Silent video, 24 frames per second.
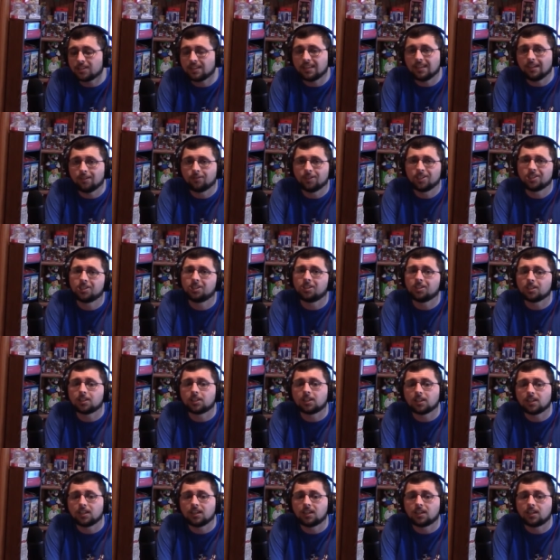the original
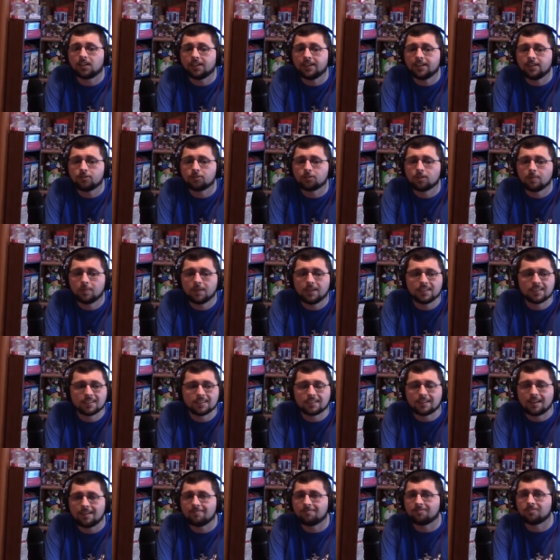Donkey Kong Country, because
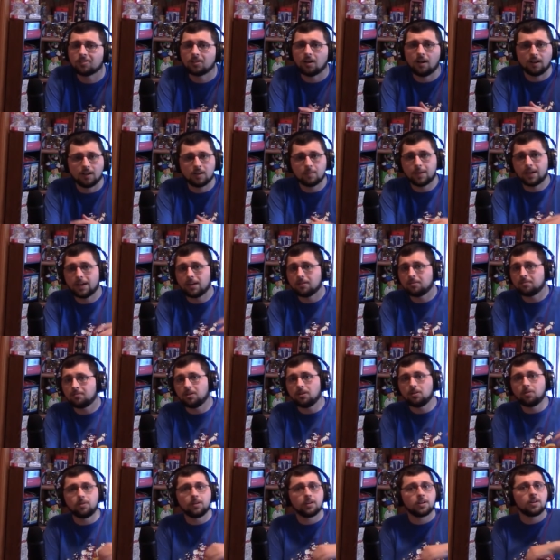as I've talked about
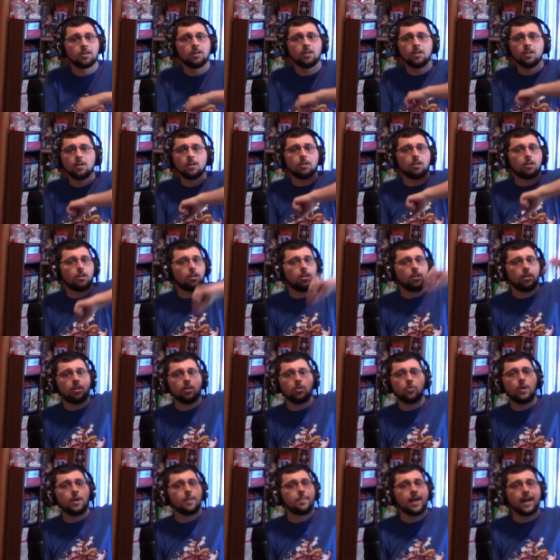going all
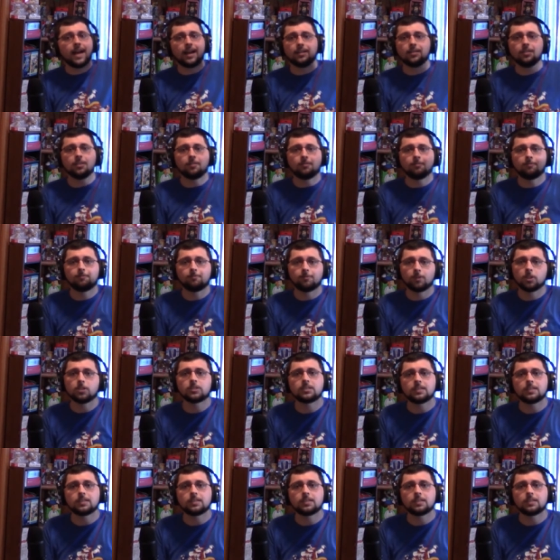the way back to the first